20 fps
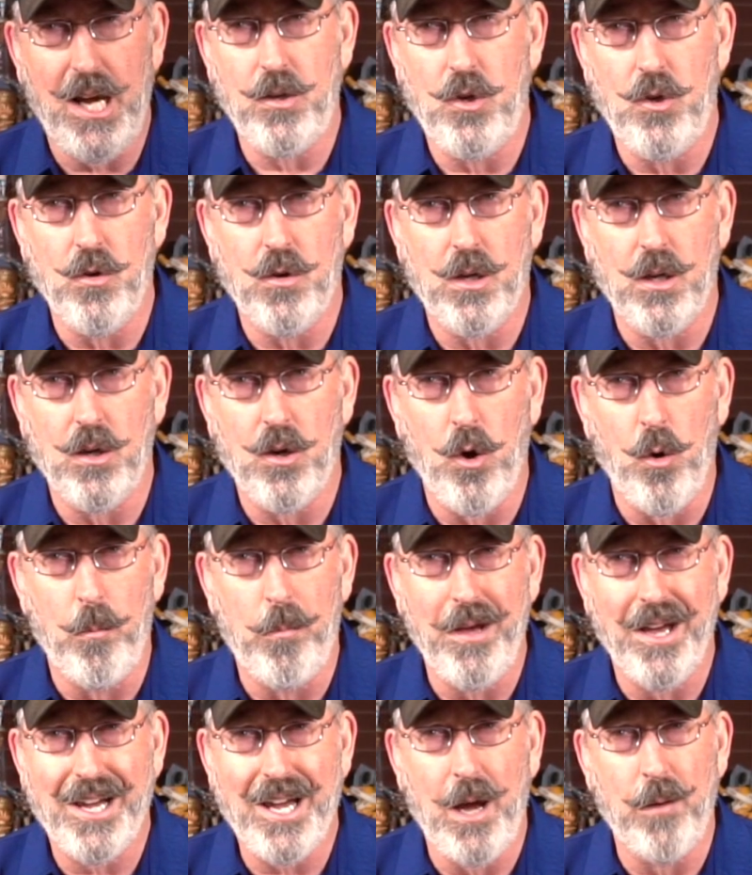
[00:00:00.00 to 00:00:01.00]
You can go
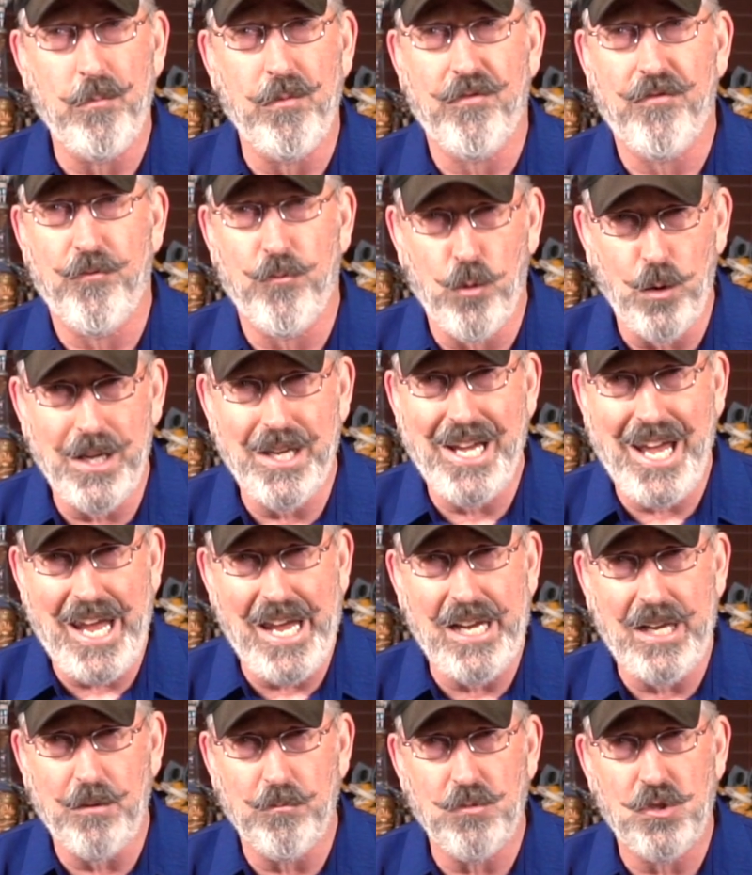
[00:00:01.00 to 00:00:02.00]
pick up free
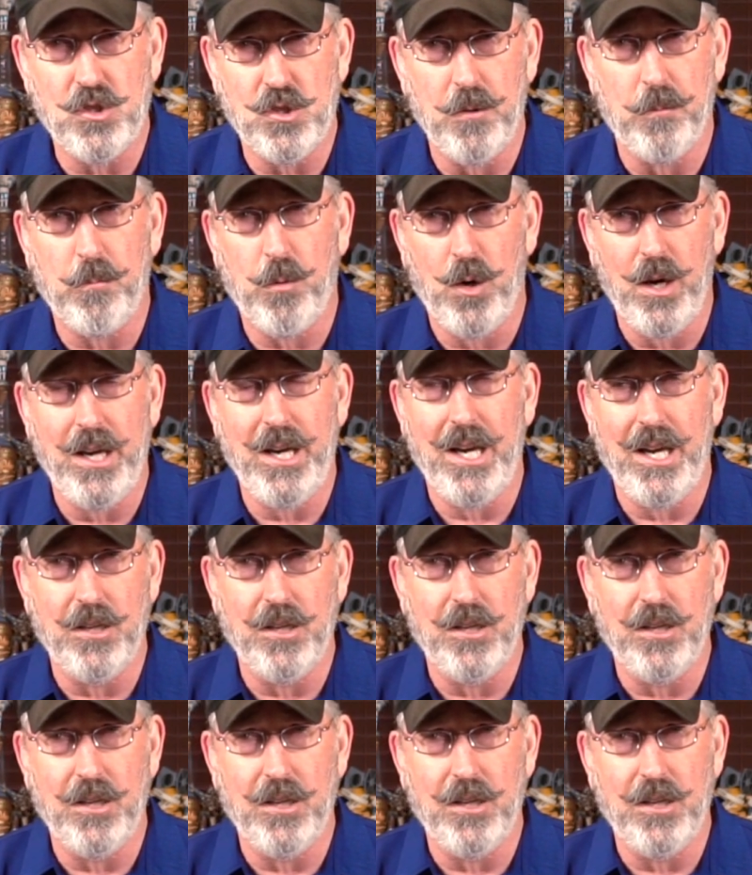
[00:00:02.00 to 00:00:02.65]
games to print